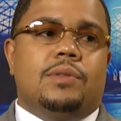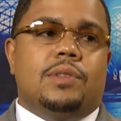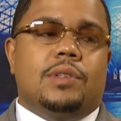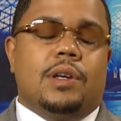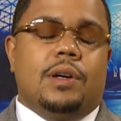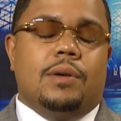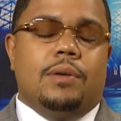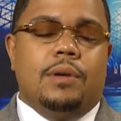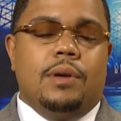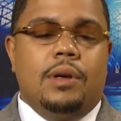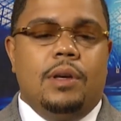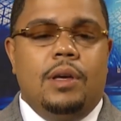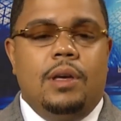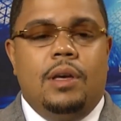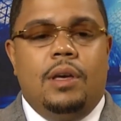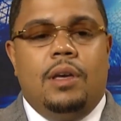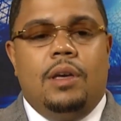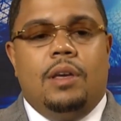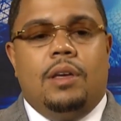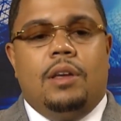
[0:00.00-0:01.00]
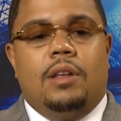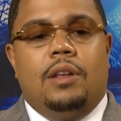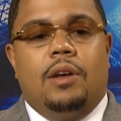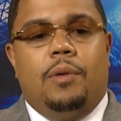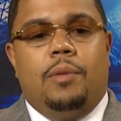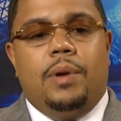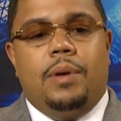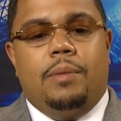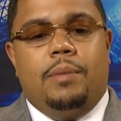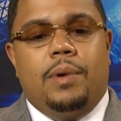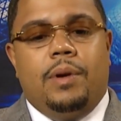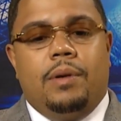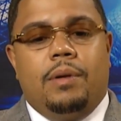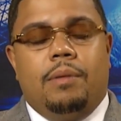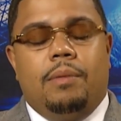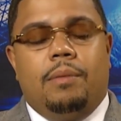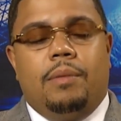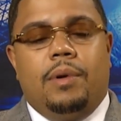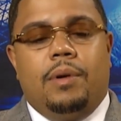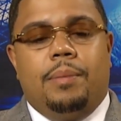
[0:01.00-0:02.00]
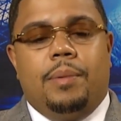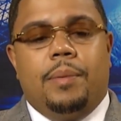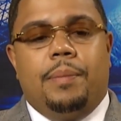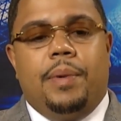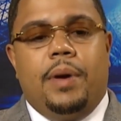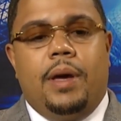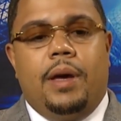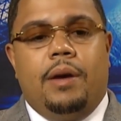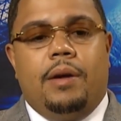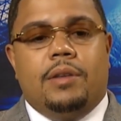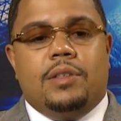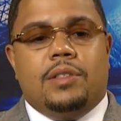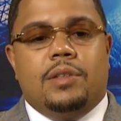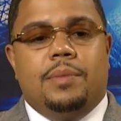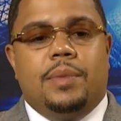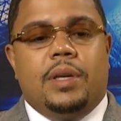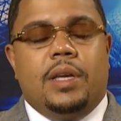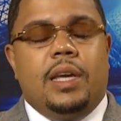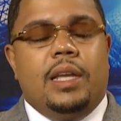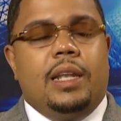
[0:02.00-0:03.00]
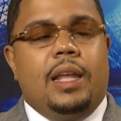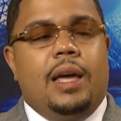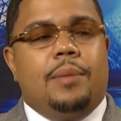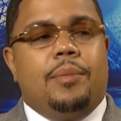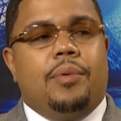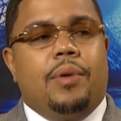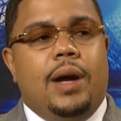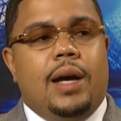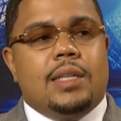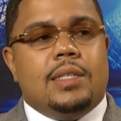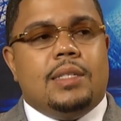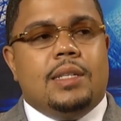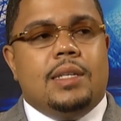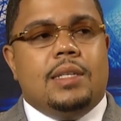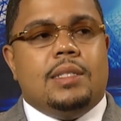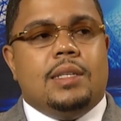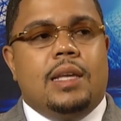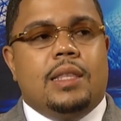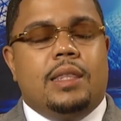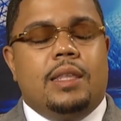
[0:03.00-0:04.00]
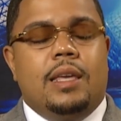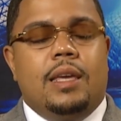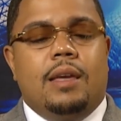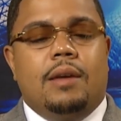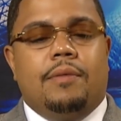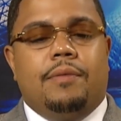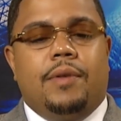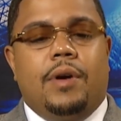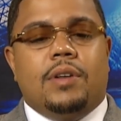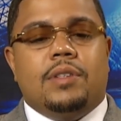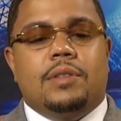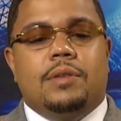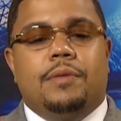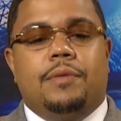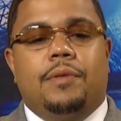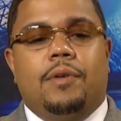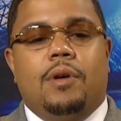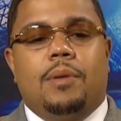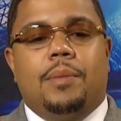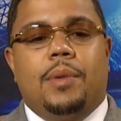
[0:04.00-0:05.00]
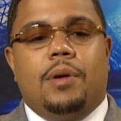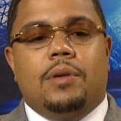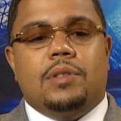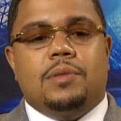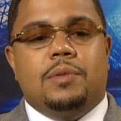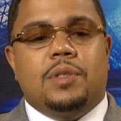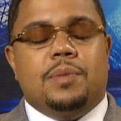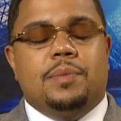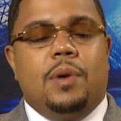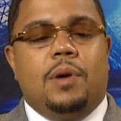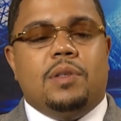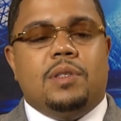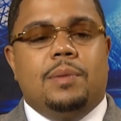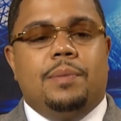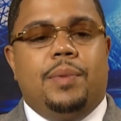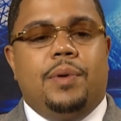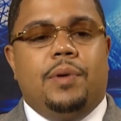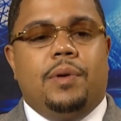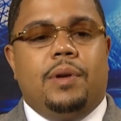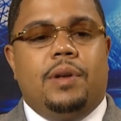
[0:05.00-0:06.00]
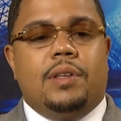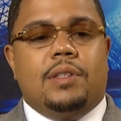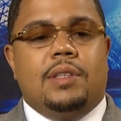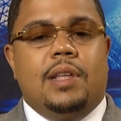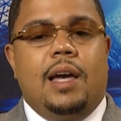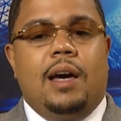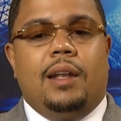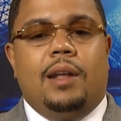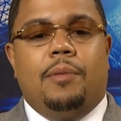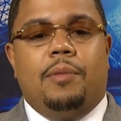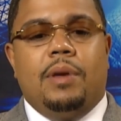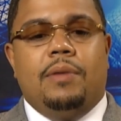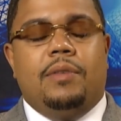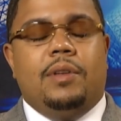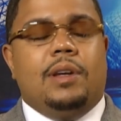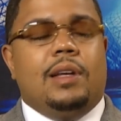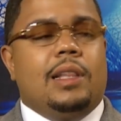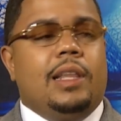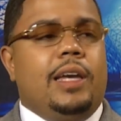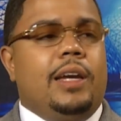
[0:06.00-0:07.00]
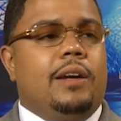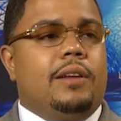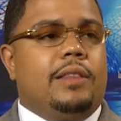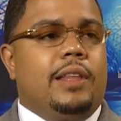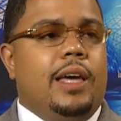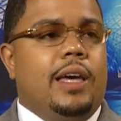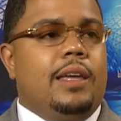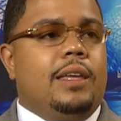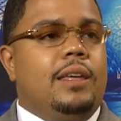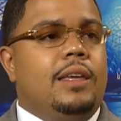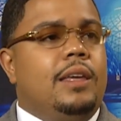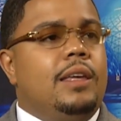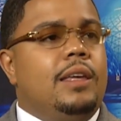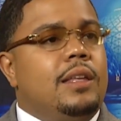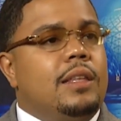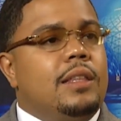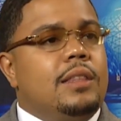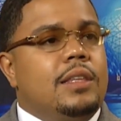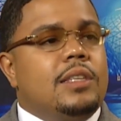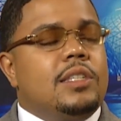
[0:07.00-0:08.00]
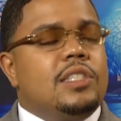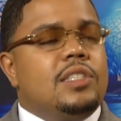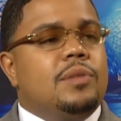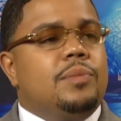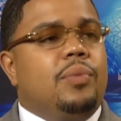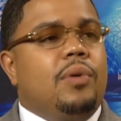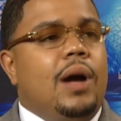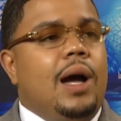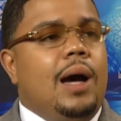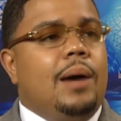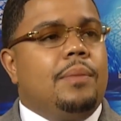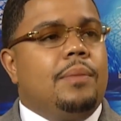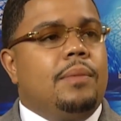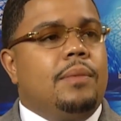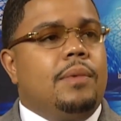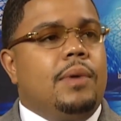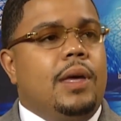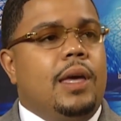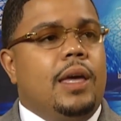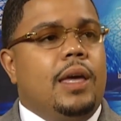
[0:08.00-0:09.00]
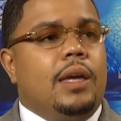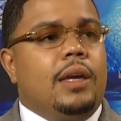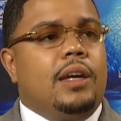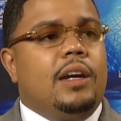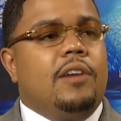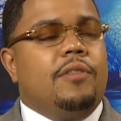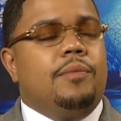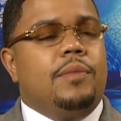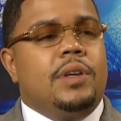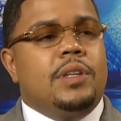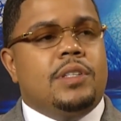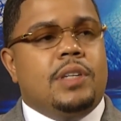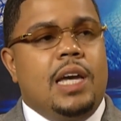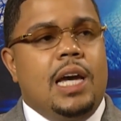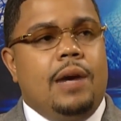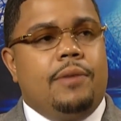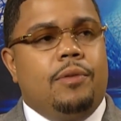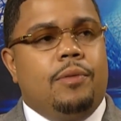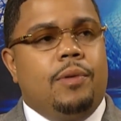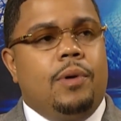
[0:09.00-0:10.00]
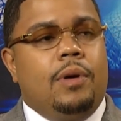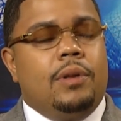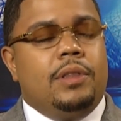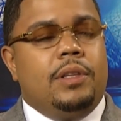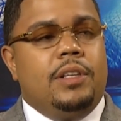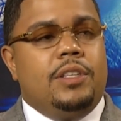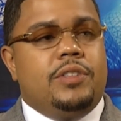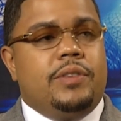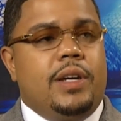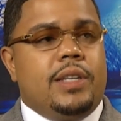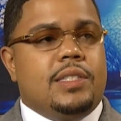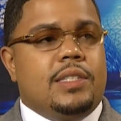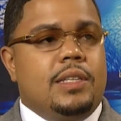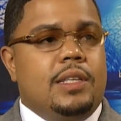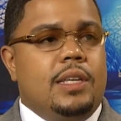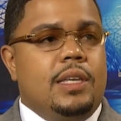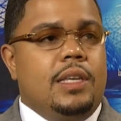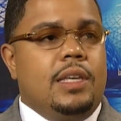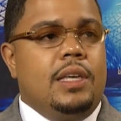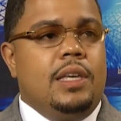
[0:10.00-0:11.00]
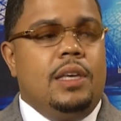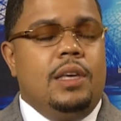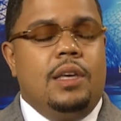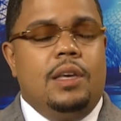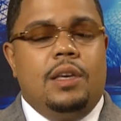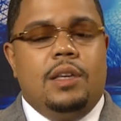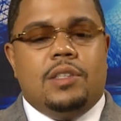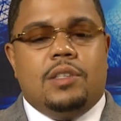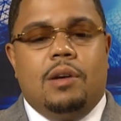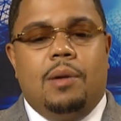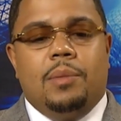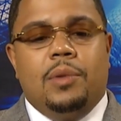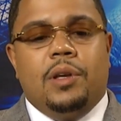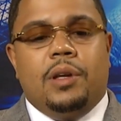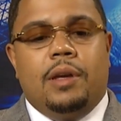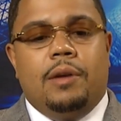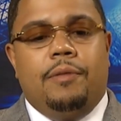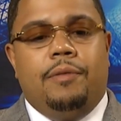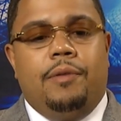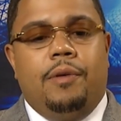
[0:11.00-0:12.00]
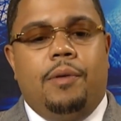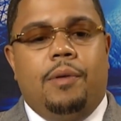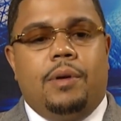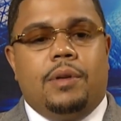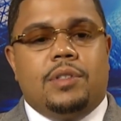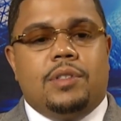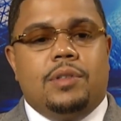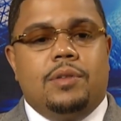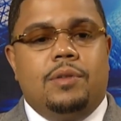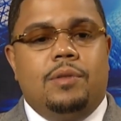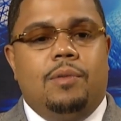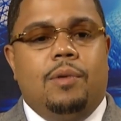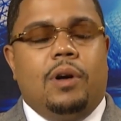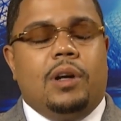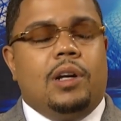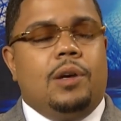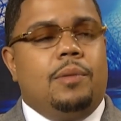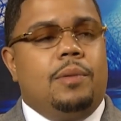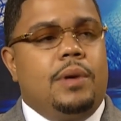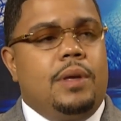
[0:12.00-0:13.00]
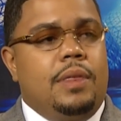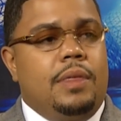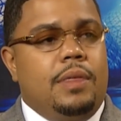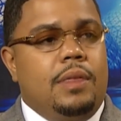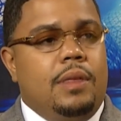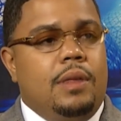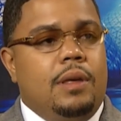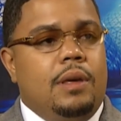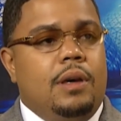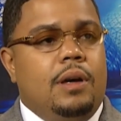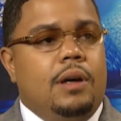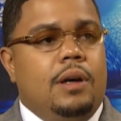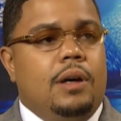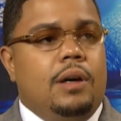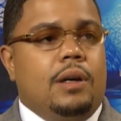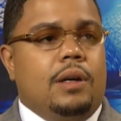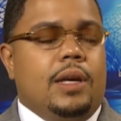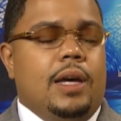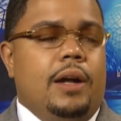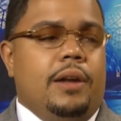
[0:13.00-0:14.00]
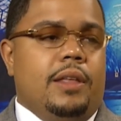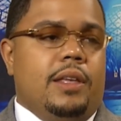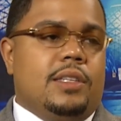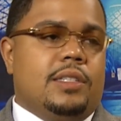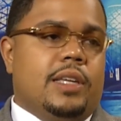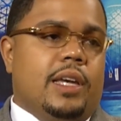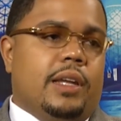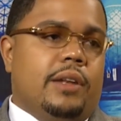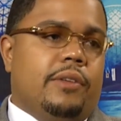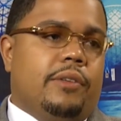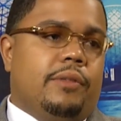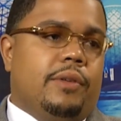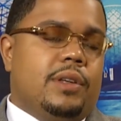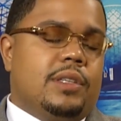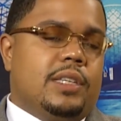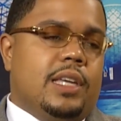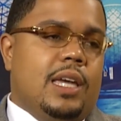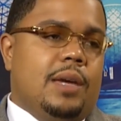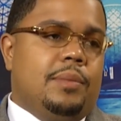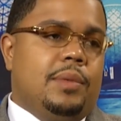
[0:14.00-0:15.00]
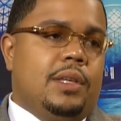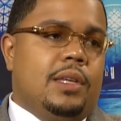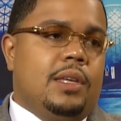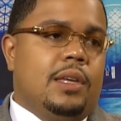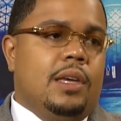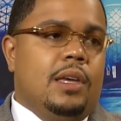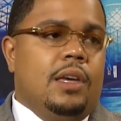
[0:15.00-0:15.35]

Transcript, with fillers: So, you know, we, we're, we're prepared to begin that process. I think first and foremost, what's most important is now that we've declared that this is a problem and government should have a role in addressing it. Mm -hmm. So I'm looking forward to working with uh, County Executive Chris Abele.